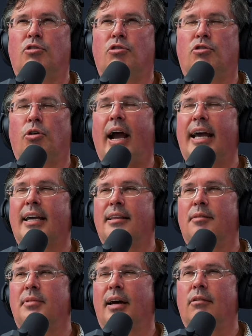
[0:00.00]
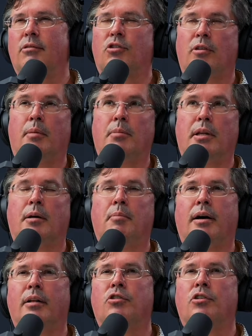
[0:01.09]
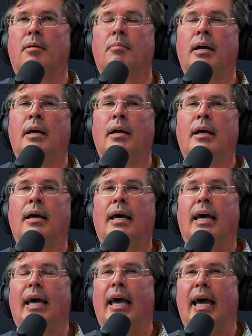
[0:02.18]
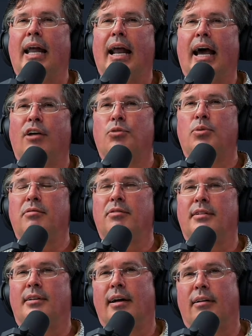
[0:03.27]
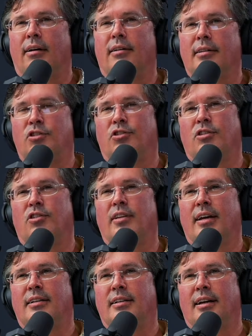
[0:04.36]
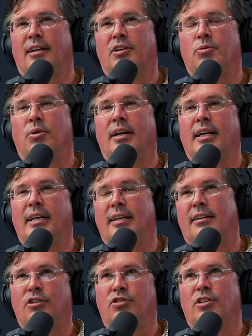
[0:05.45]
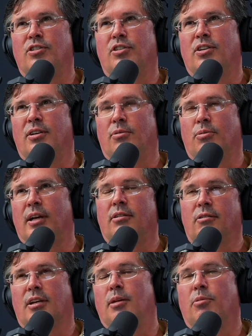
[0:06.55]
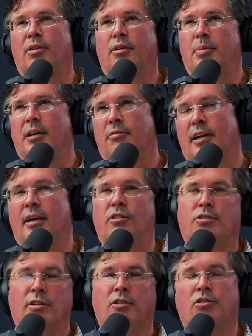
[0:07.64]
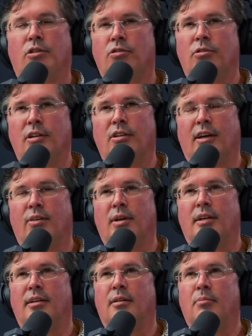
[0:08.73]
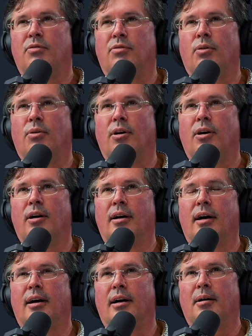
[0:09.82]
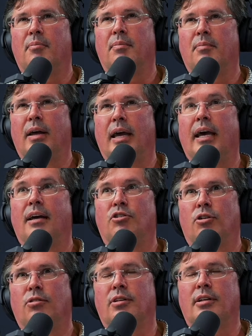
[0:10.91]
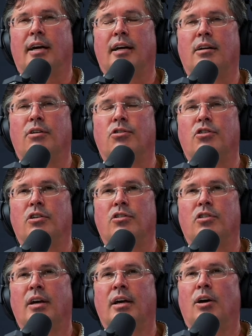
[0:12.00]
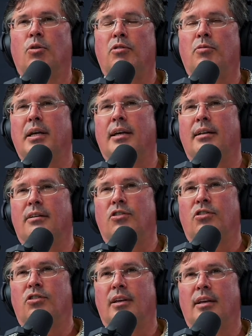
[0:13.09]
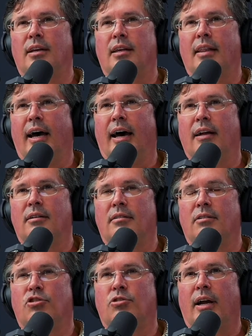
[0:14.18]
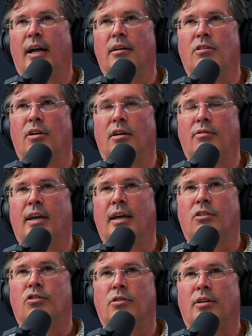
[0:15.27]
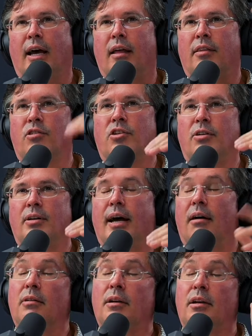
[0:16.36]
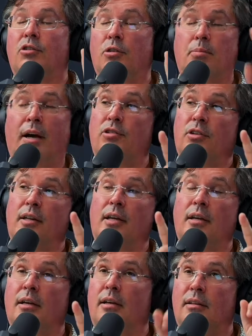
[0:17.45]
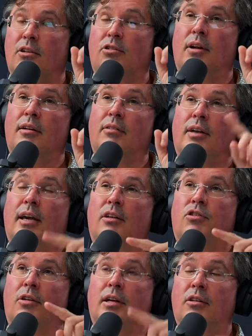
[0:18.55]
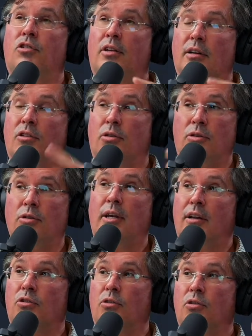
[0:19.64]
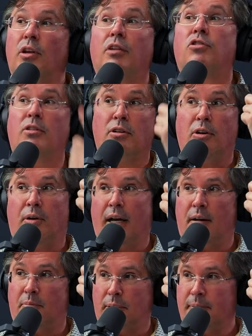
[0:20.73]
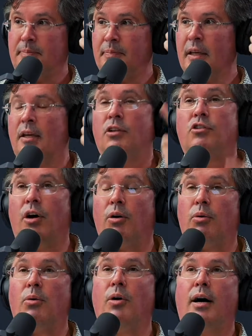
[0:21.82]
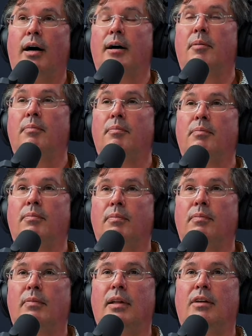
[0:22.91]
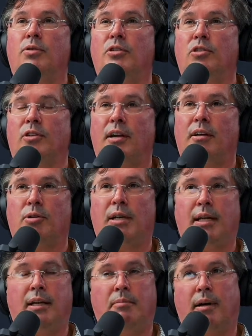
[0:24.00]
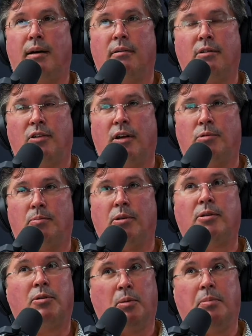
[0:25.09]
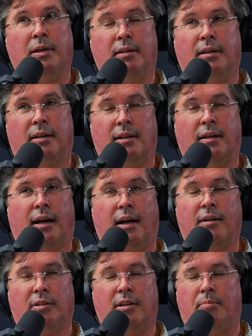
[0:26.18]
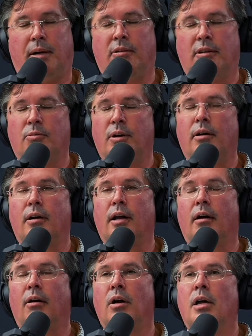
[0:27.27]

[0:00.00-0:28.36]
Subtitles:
tracking them down, stumbling upon some. And as we've done all this since 1991, in addition to the regular chemotherapy and radiation and surgery that we had done before, and early diagnosis, we've begun to see that trend of cancer deaths go down. Surprisingly, the trend of cancer incidence or new cancers is still going up. Mm-hmm. So if we just get everyone to eat better and stop smoking, we'll be a heck of a lot better than we are now.